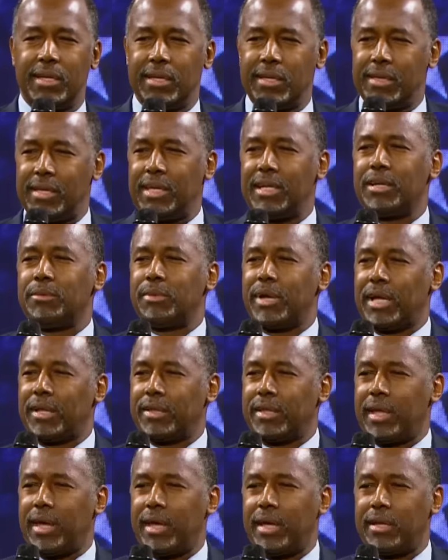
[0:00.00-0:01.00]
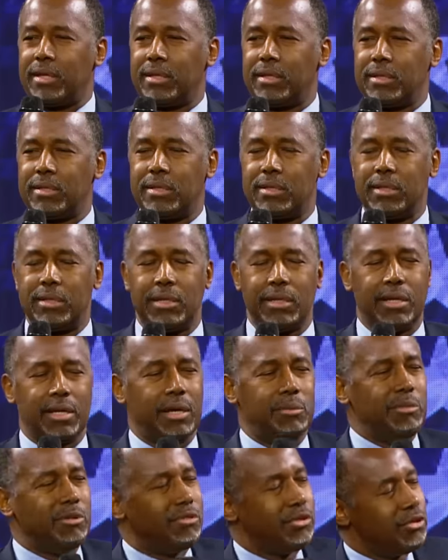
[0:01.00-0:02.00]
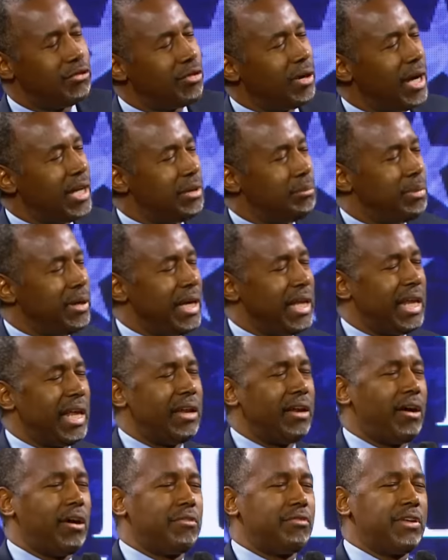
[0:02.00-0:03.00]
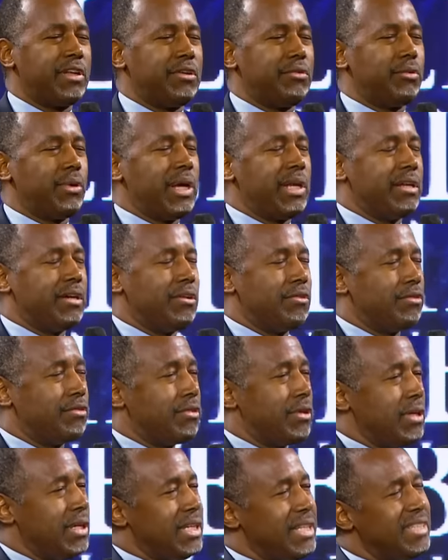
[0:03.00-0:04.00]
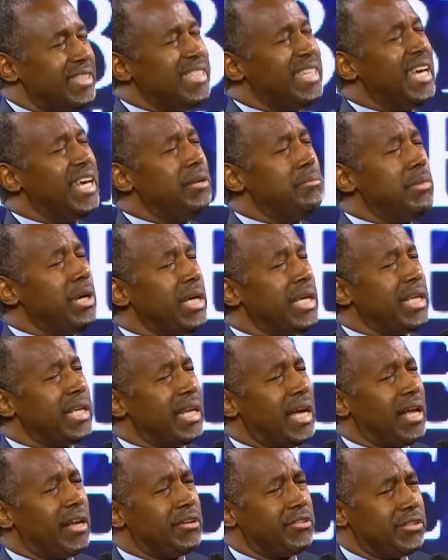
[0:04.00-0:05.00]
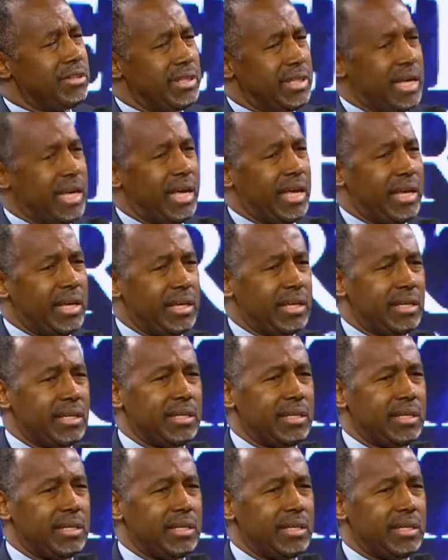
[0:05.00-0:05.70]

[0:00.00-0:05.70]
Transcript: Think about that. I mean, if you tried to pay that off at a rate of $10 million a day,